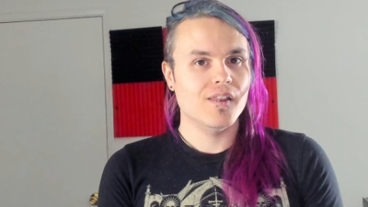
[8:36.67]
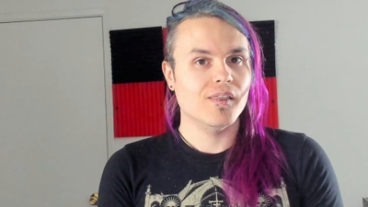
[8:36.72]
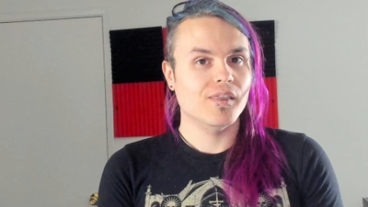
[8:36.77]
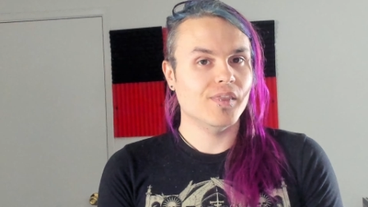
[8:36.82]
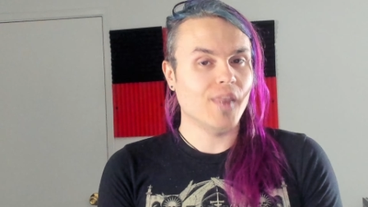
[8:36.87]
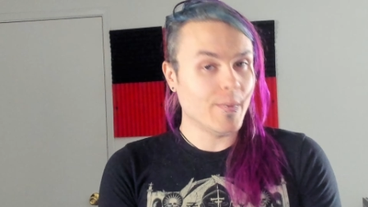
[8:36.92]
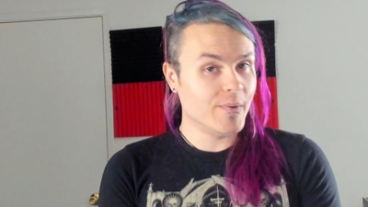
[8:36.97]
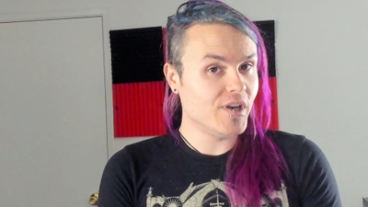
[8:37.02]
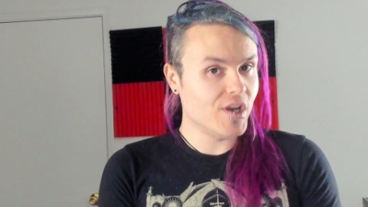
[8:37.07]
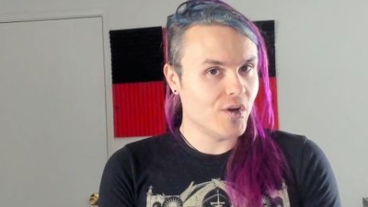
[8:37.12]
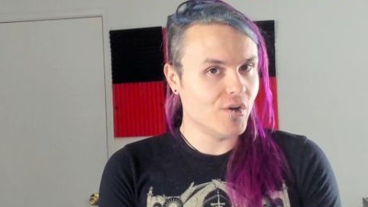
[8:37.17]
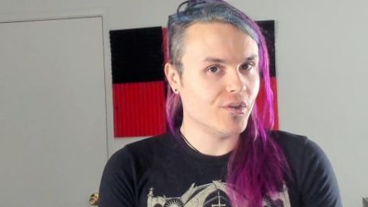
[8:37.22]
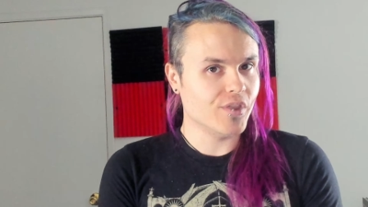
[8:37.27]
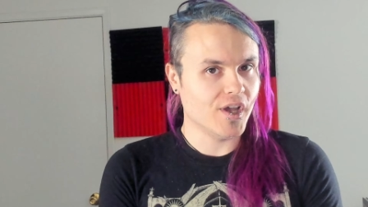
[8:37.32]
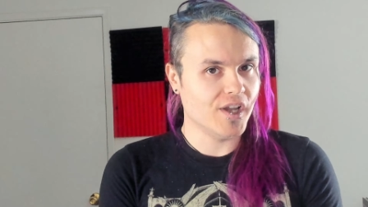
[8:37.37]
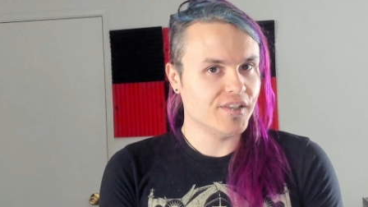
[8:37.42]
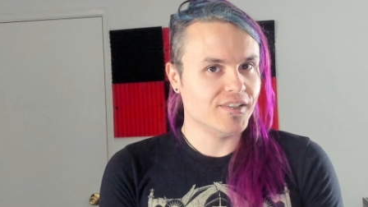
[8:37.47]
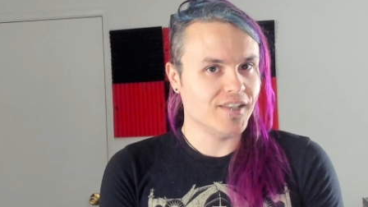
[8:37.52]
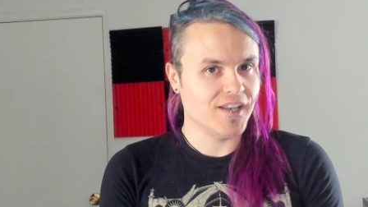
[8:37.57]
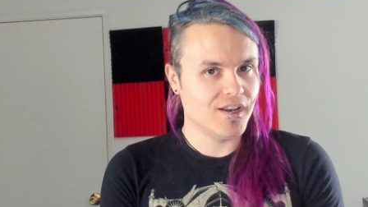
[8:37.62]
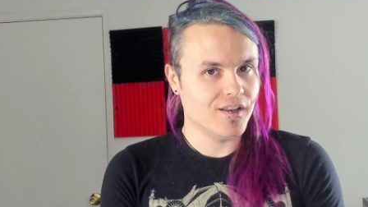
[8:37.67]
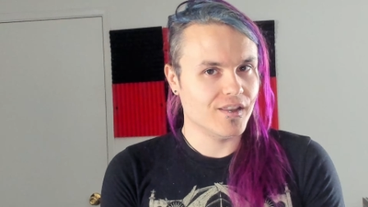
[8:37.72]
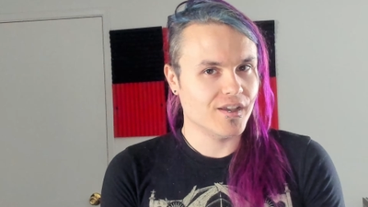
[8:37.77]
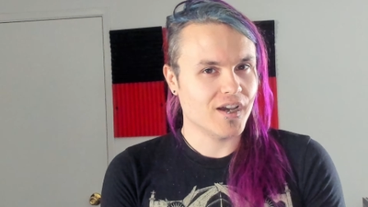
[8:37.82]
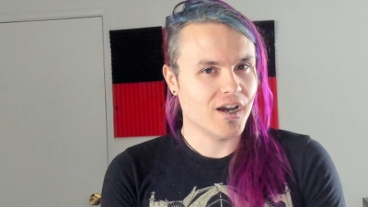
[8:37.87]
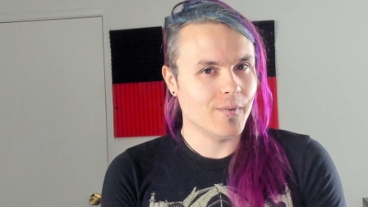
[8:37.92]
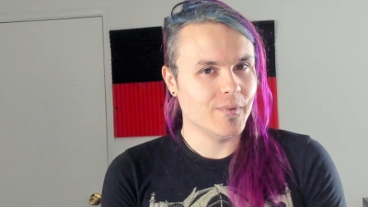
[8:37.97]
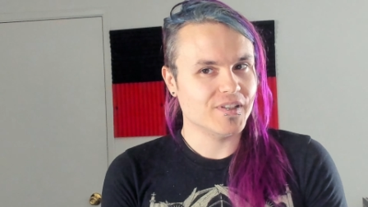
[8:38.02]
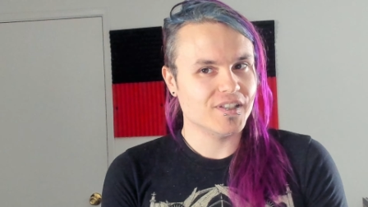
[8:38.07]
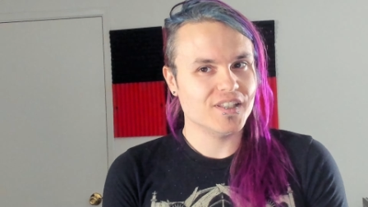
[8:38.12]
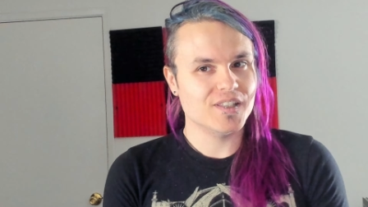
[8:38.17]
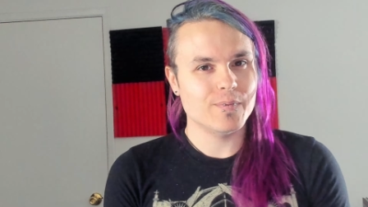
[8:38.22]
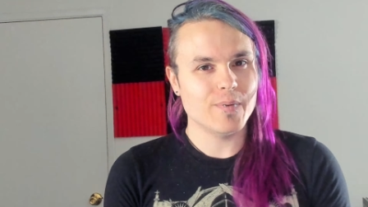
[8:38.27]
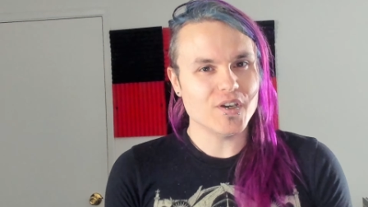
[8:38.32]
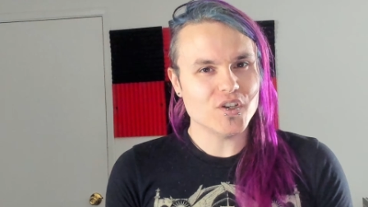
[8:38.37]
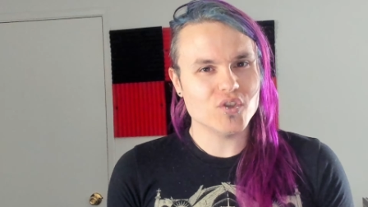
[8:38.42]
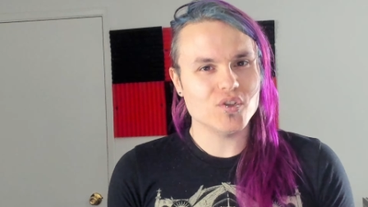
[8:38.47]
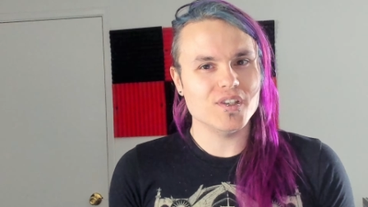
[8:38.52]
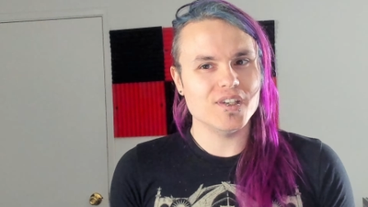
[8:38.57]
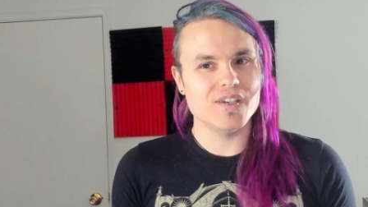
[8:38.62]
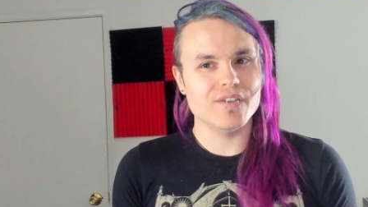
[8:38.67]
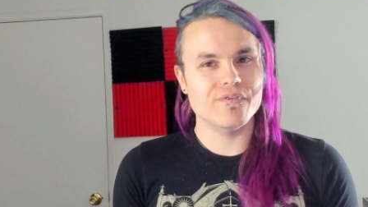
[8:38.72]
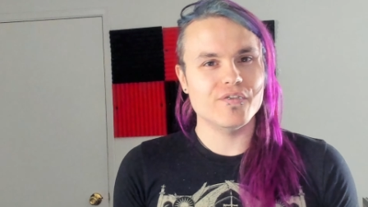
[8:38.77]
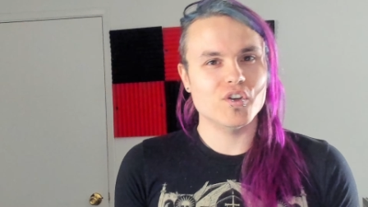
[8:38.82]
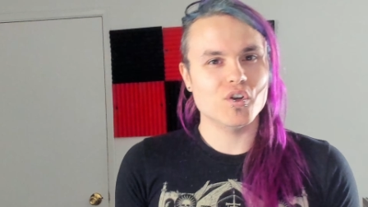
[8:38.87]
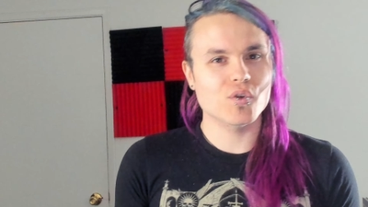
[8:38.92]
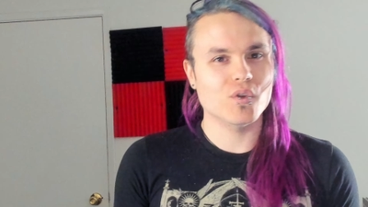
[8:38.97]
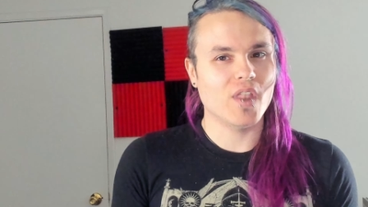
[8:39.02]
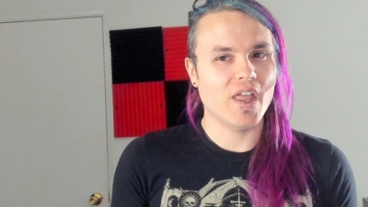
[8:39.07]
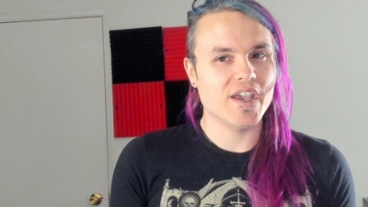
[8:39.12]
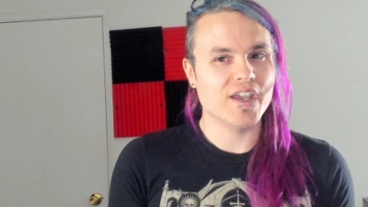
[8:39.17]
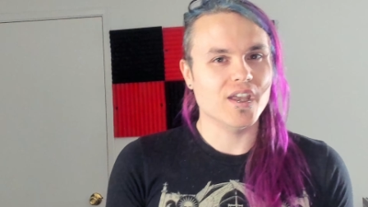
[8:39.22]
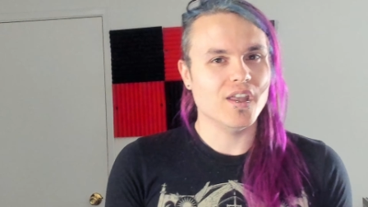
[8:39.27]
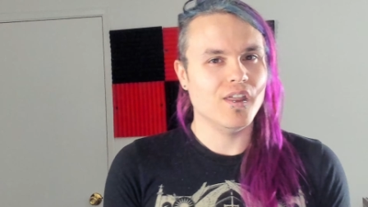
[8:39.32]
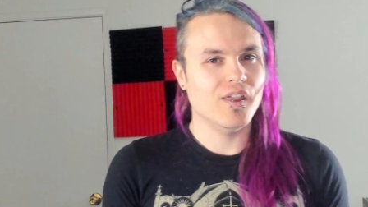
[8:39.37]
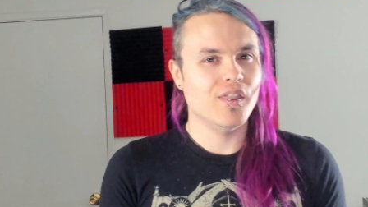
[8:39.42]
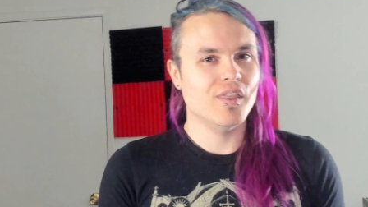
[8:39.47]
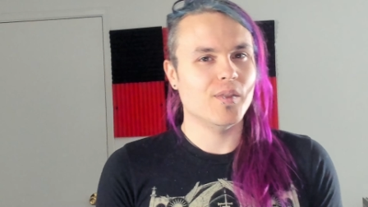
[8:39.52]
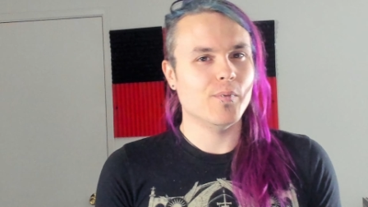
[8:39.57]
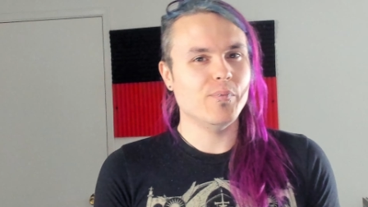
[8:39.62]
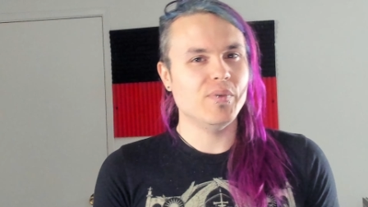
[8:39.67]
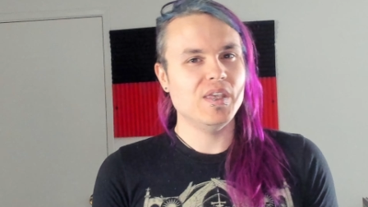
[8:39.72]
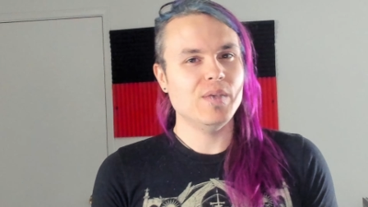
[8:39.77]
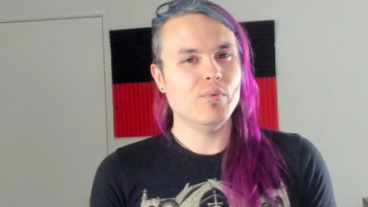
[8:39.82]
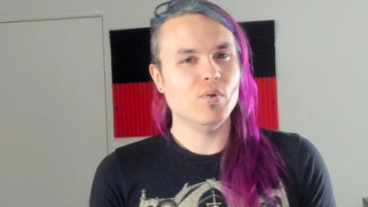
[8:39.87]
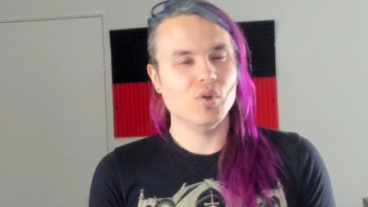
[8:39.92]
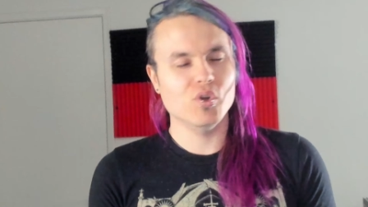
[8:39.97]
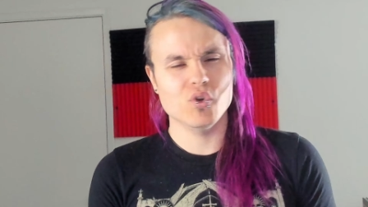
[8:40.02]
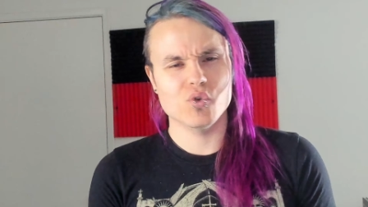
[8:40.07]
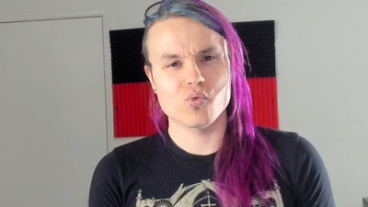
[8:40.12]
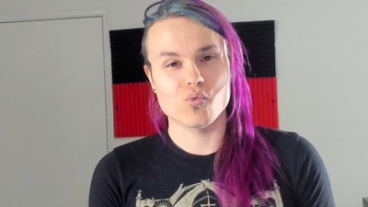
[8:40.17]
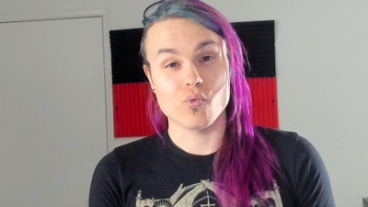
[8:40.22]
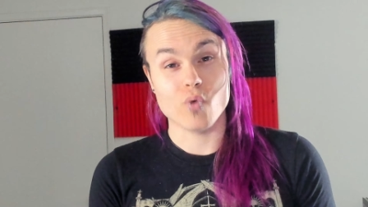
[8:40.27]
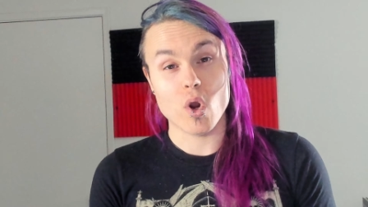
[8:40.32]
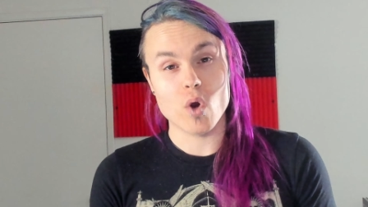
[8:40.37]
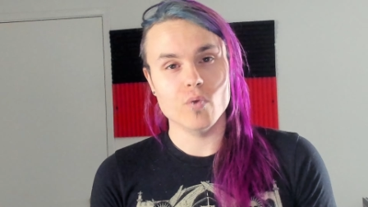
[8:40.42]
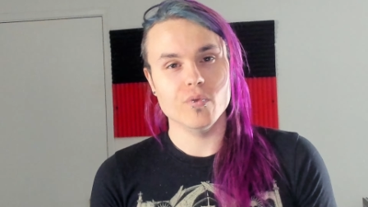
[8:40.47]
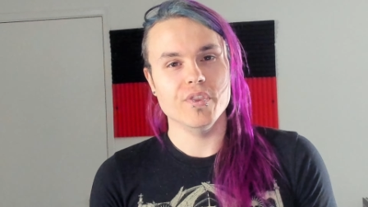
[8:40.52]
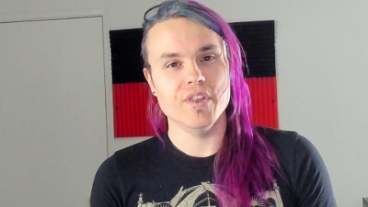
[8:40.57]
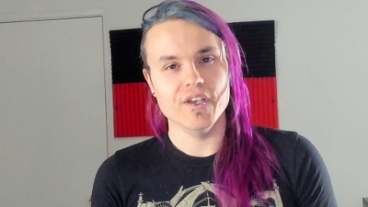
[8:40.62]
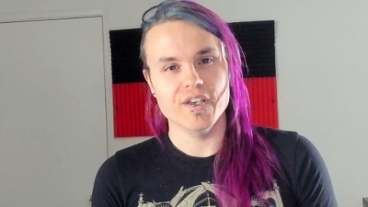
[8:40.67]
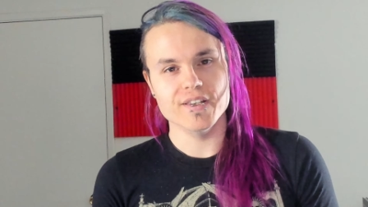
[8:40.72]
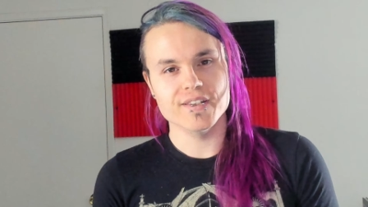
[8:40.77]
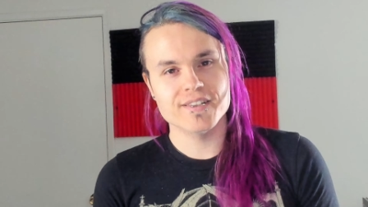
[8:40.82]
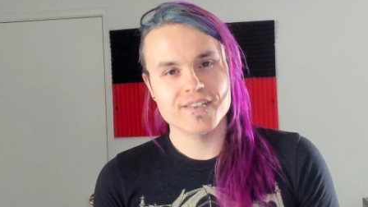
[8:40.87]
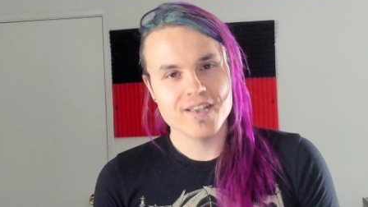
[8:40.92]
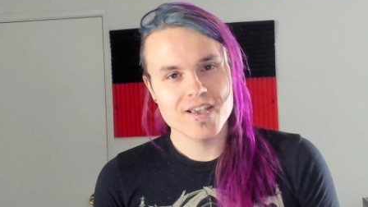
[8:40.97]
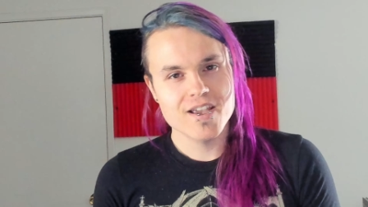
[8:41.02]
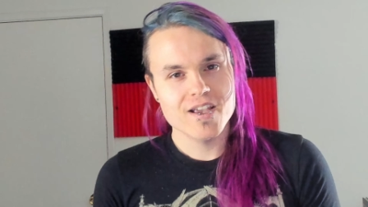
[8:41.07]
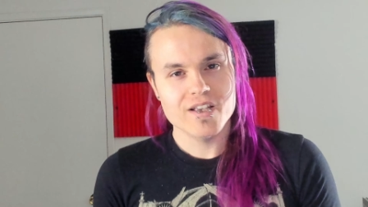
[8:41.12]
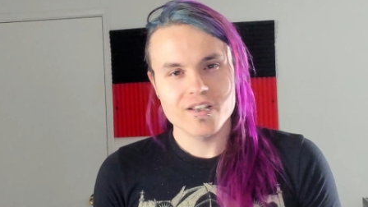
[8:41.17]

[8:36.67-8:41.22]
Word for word: Let me know your thoughts down in the comments, especially if you're like the people who wrote this.